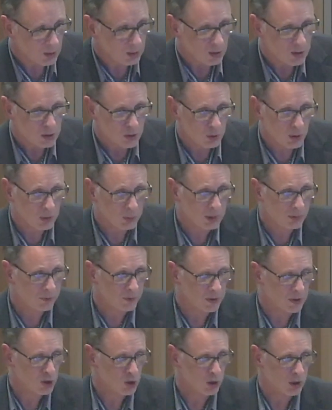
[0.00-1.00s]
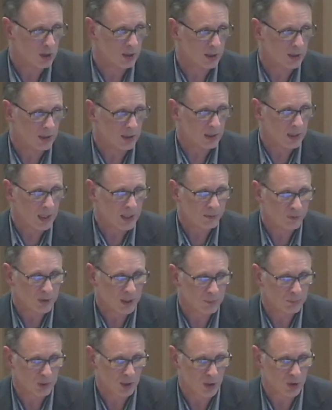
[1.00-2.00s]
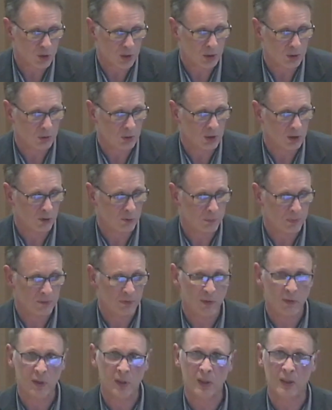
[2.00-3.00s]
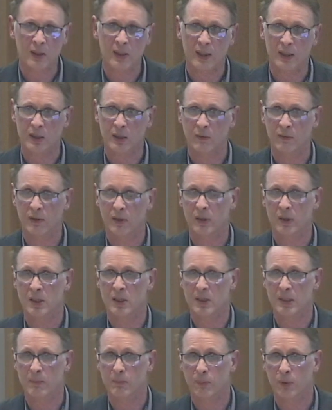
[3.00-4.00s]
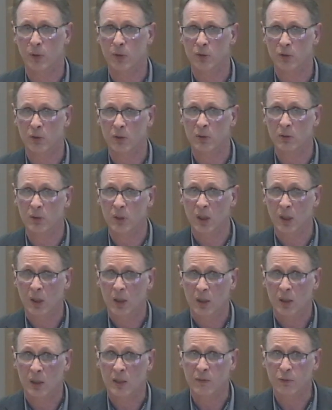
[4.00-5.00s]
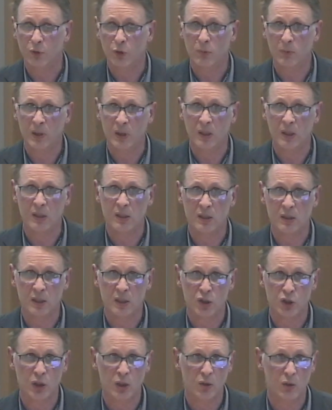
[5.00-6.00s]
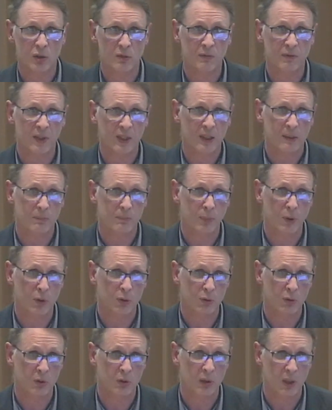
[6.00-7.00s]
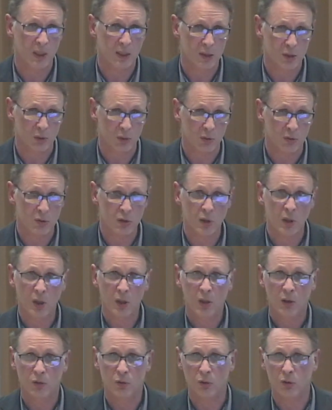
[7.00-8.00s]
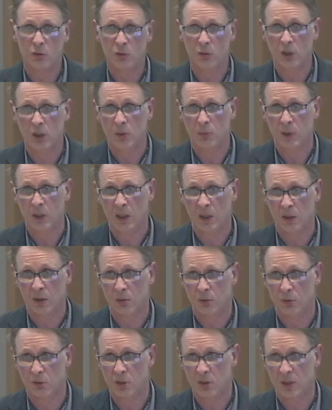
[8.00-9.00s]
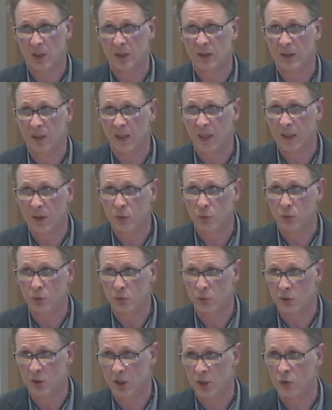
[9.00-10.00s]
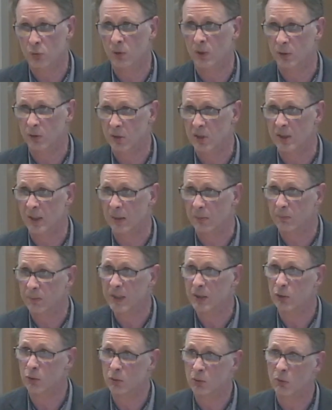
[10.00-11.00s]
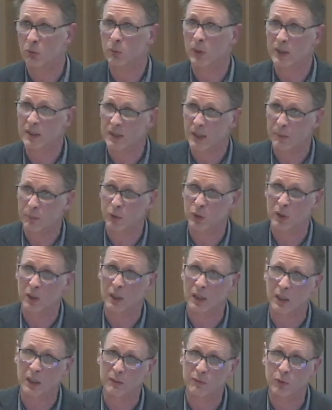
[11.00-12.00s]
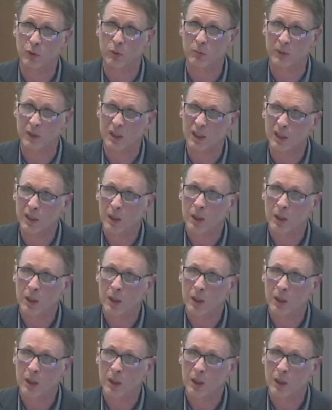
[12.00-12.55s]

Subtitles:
So I will finish here. Lifetime trajectory of p53 activity is important. Li-Fraumeni is teaching us very important lessons. Not only we can understand, try to use this to understand better what's happening in Li-Fraumeni,